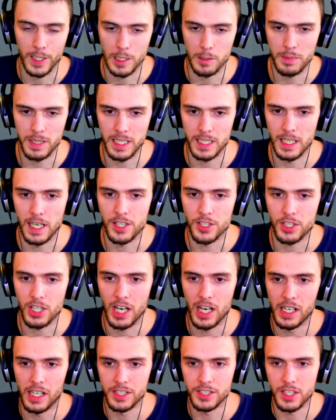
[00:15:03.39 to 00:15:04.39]
to be a
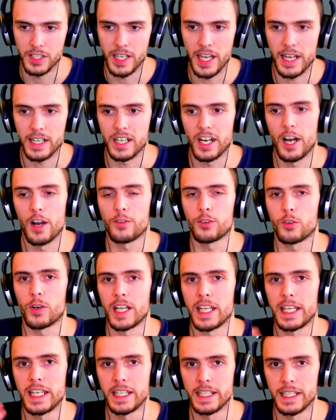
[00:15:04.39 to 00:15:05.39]
charge attack after I
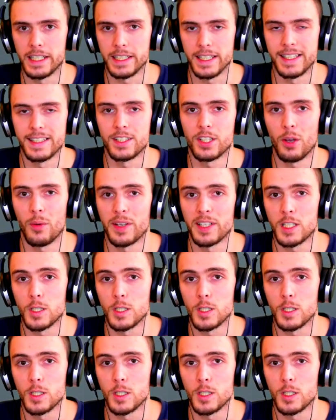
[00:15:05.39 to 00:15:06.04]
hit it. It's going to